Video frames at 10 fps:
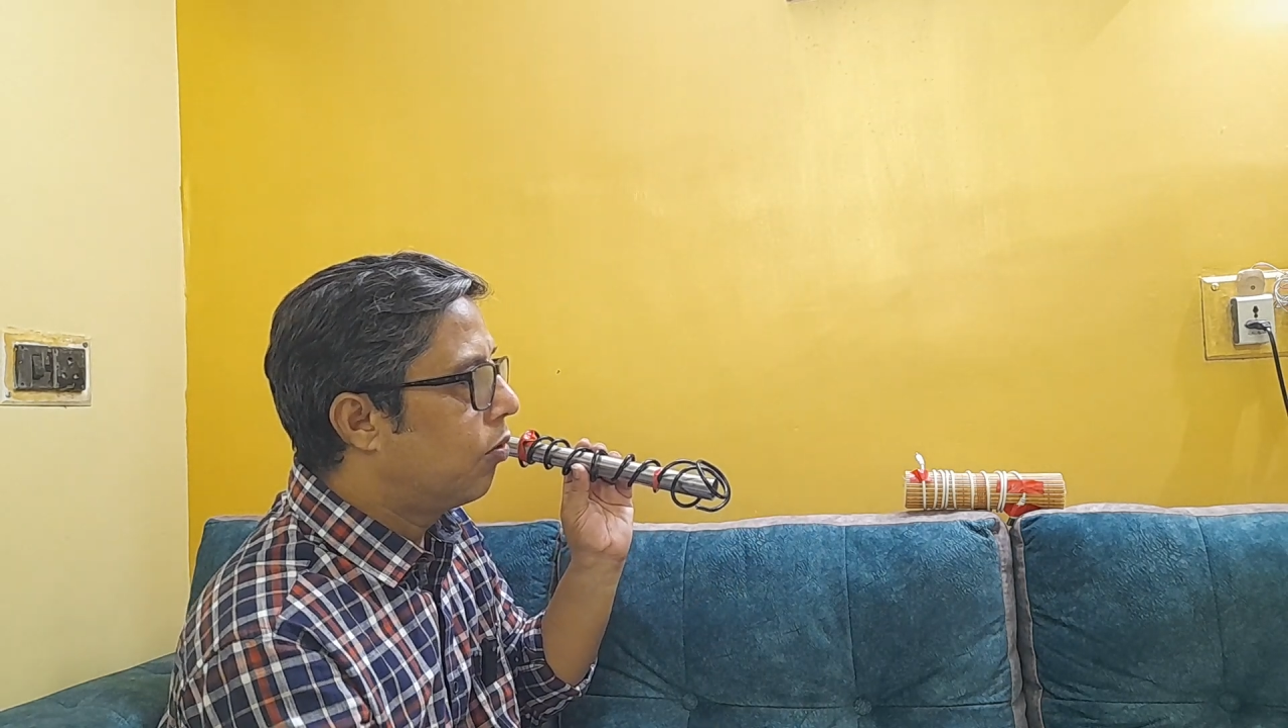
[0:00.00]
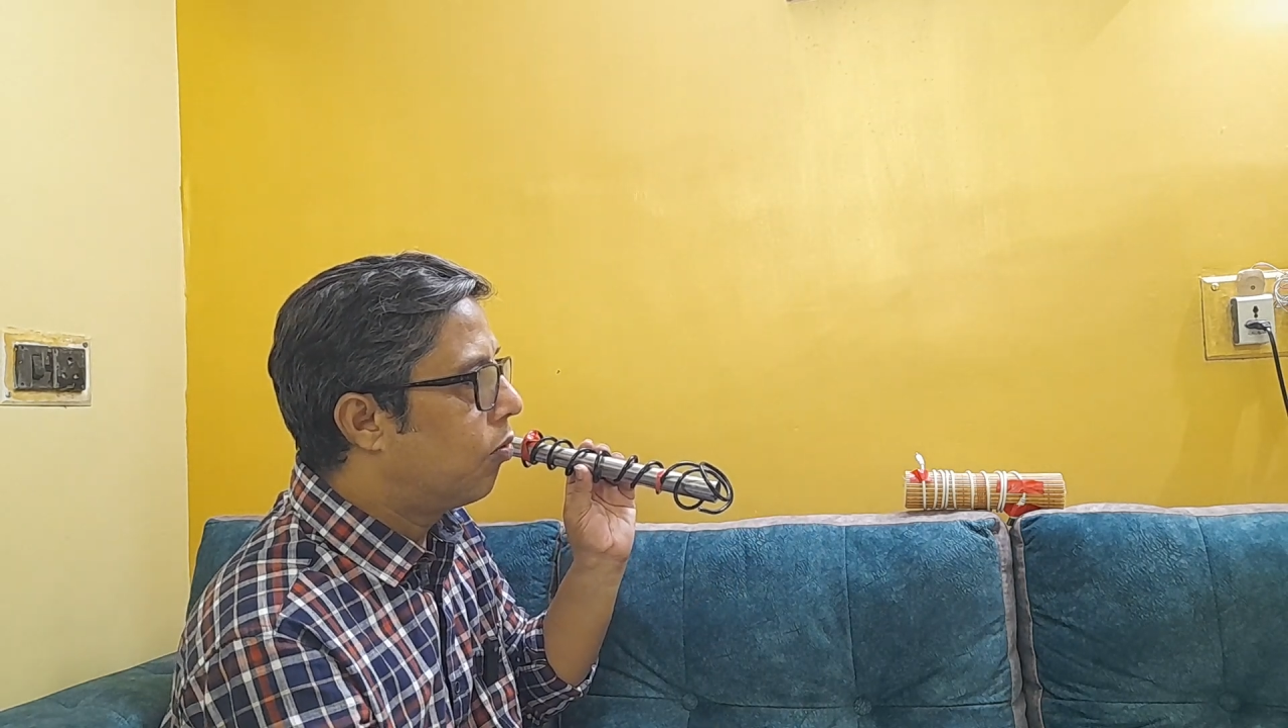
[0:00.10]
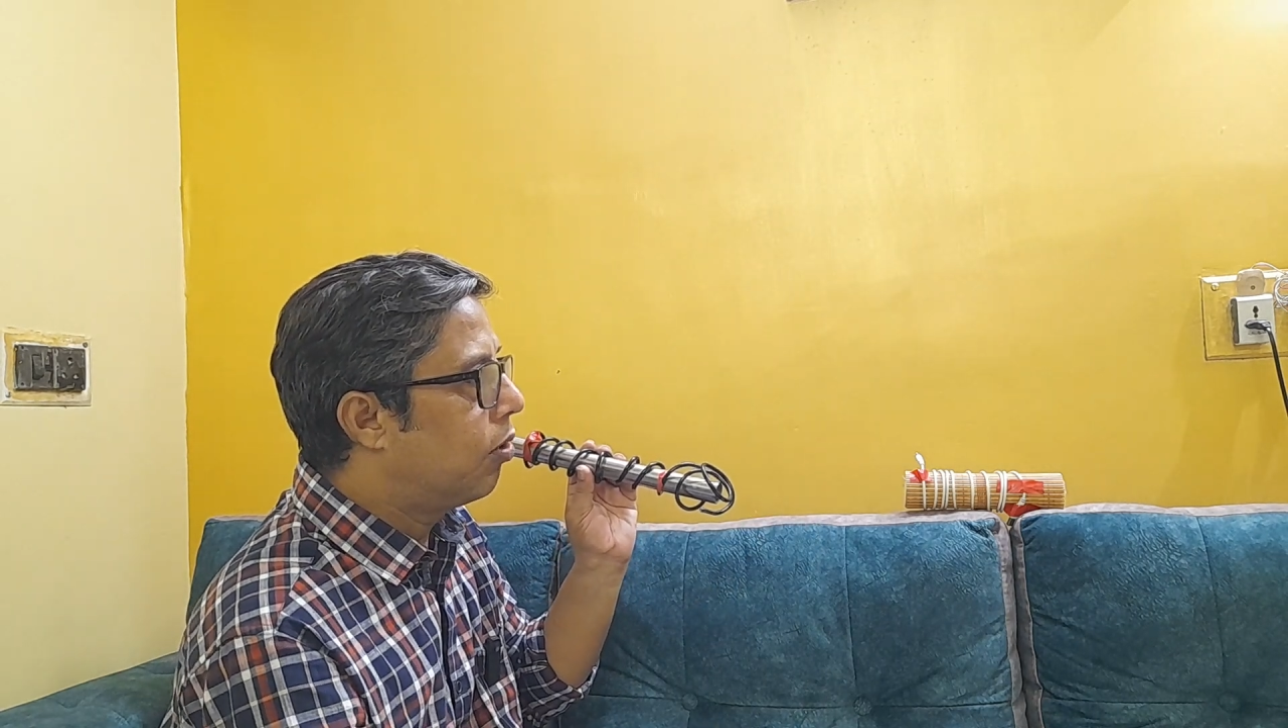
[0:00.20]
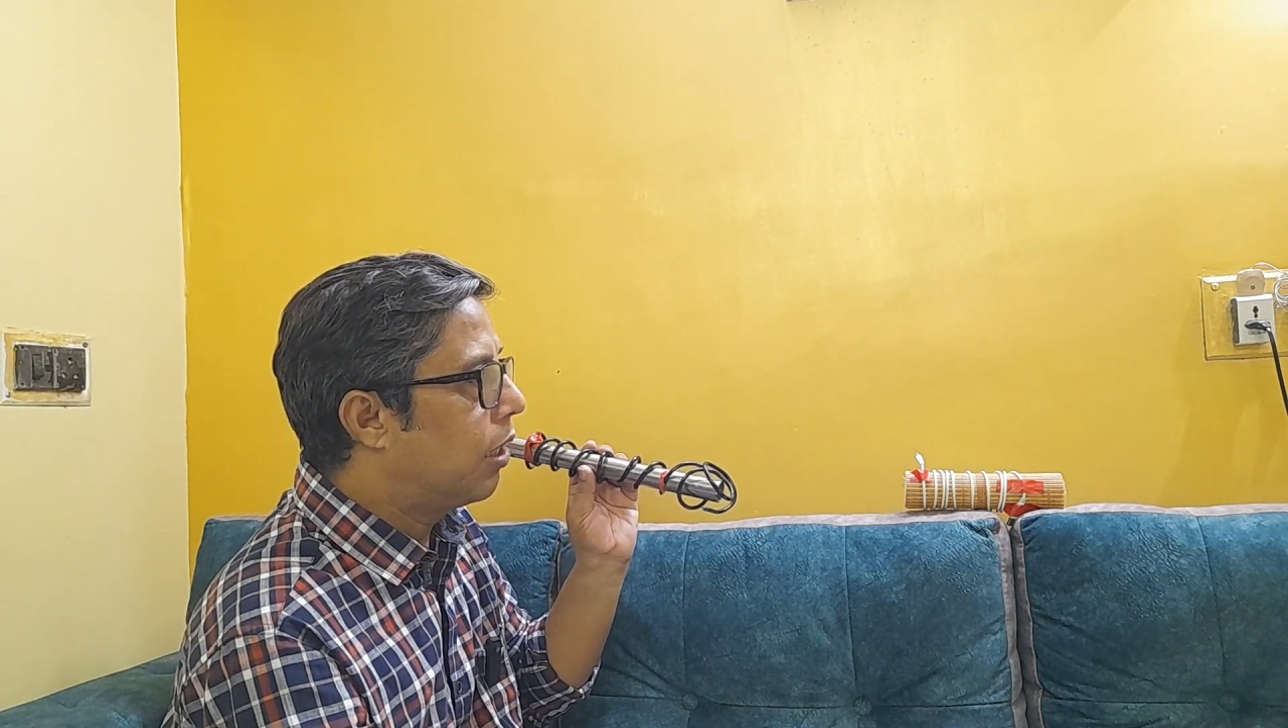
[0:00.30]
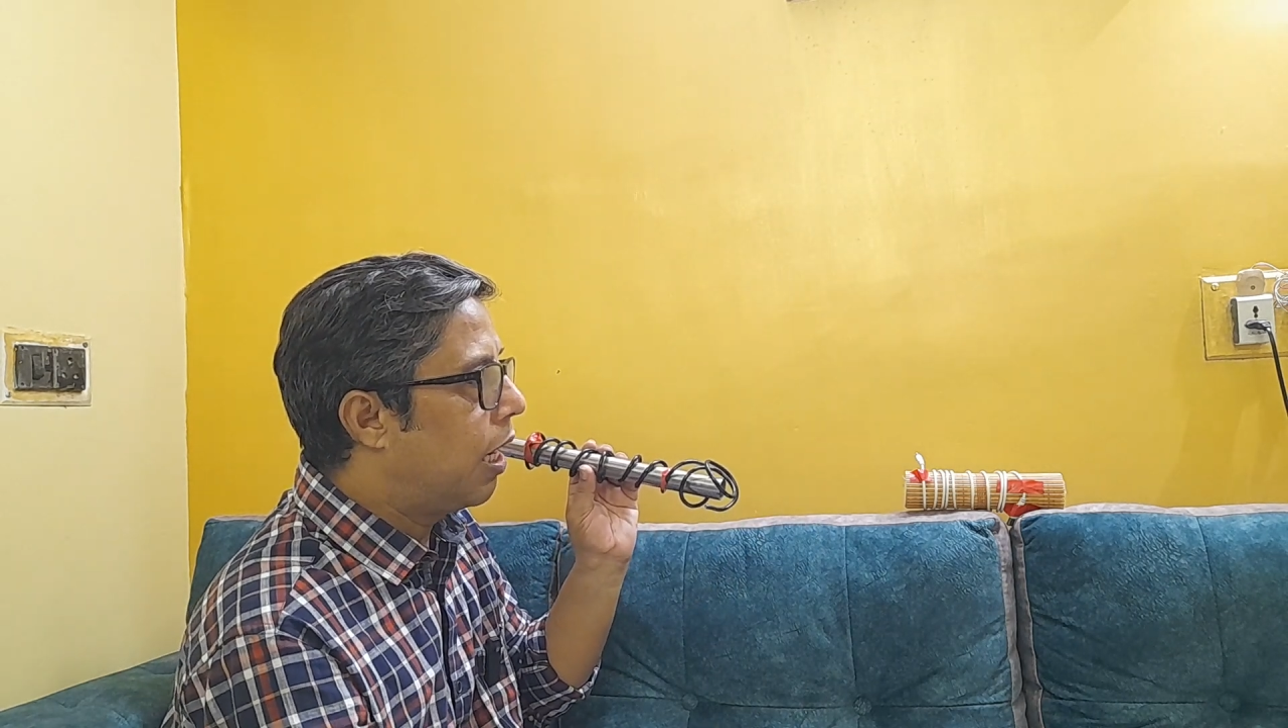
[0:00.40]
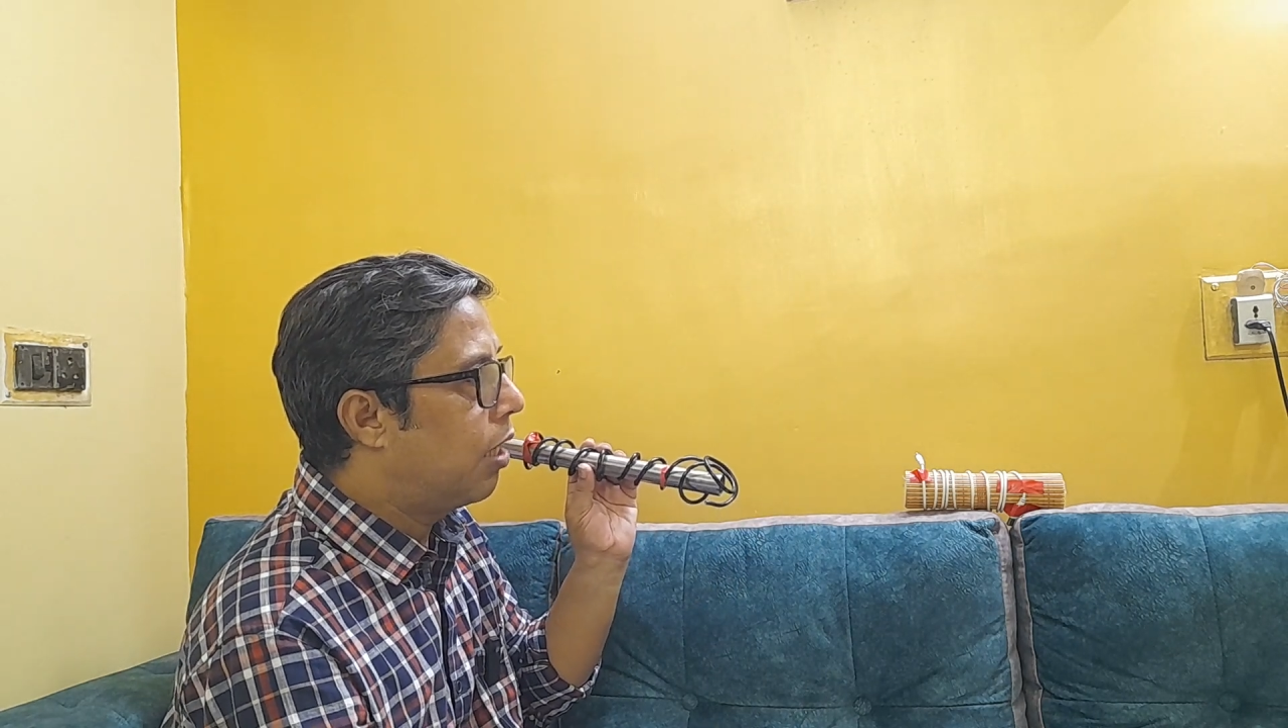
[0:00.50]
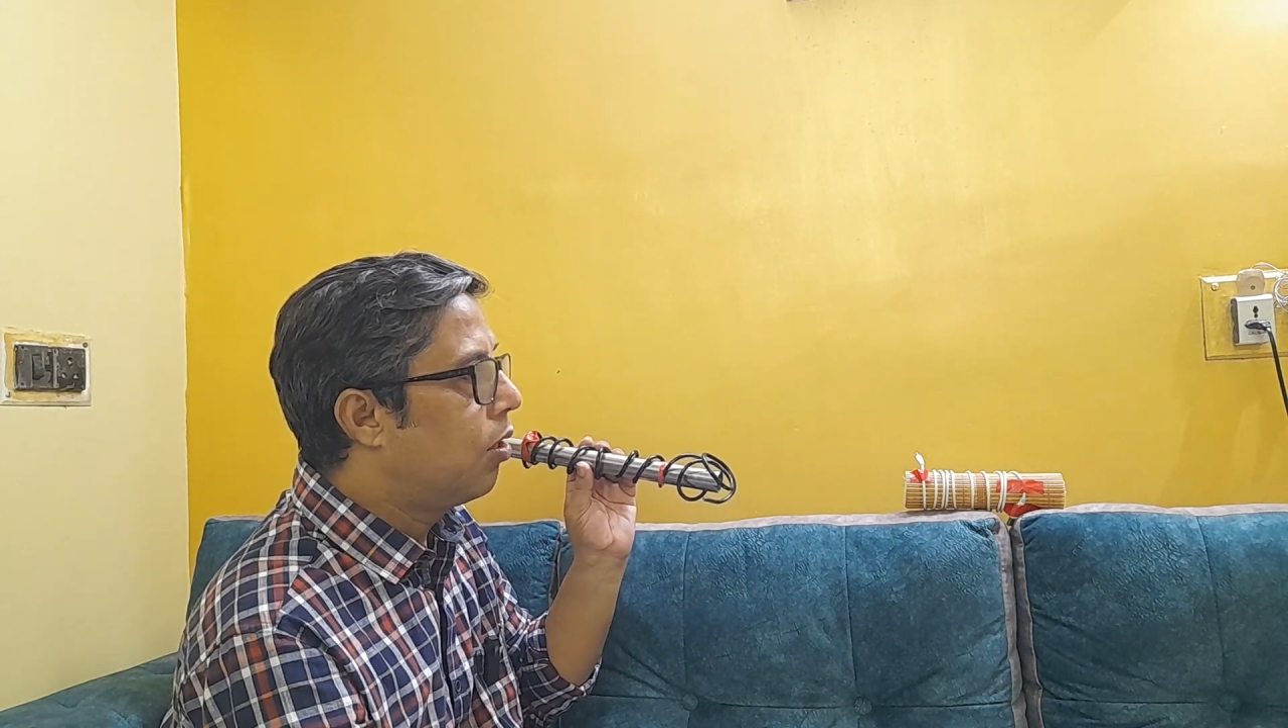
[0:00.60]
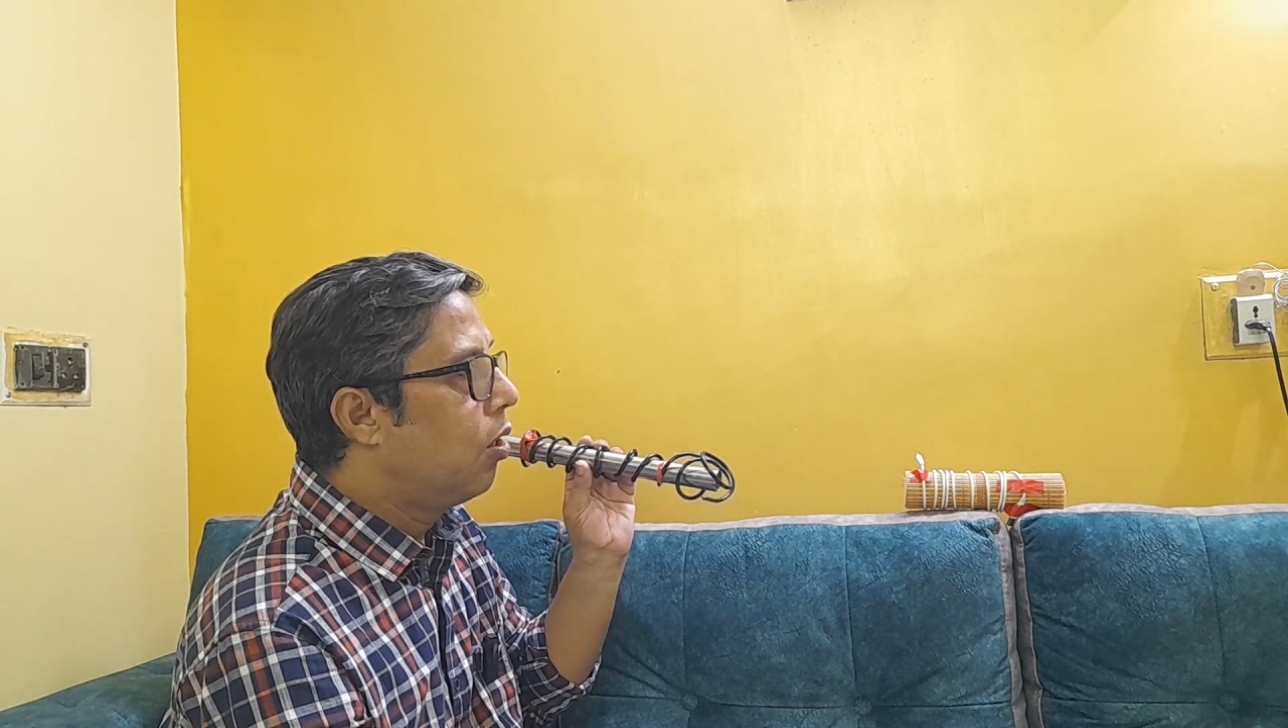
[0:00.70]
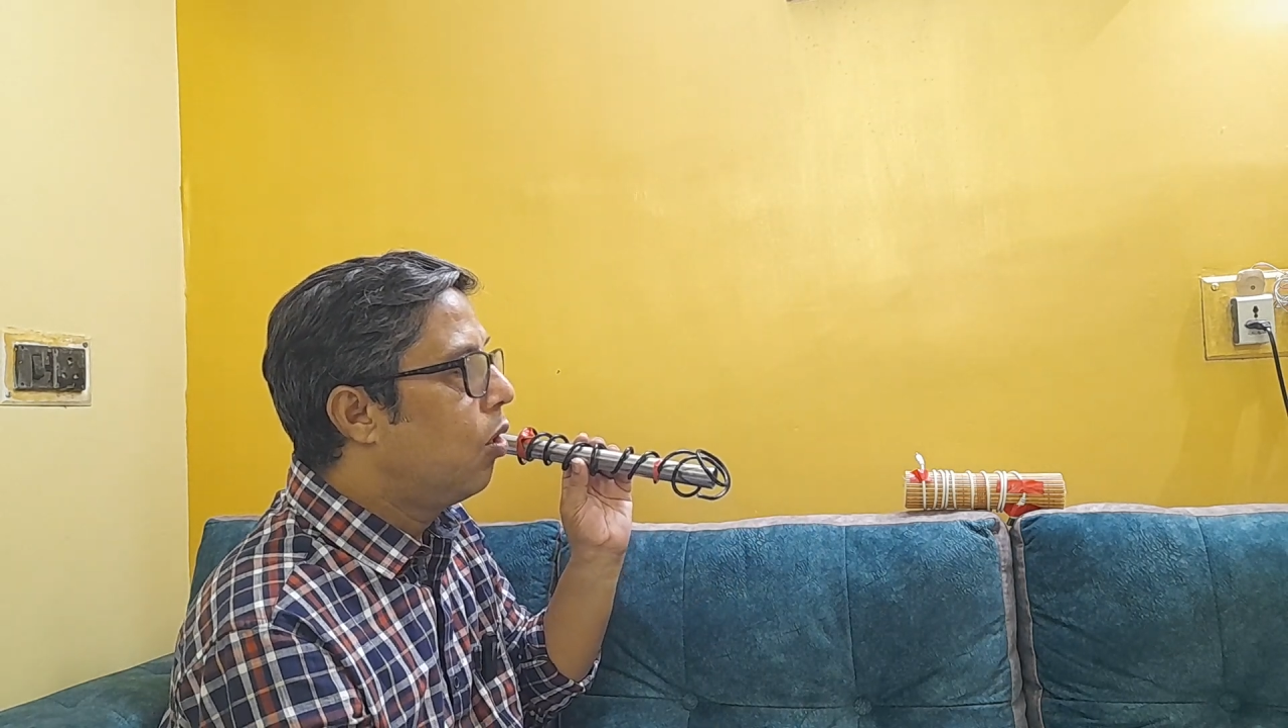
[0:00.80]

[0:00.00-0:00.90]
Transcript: told that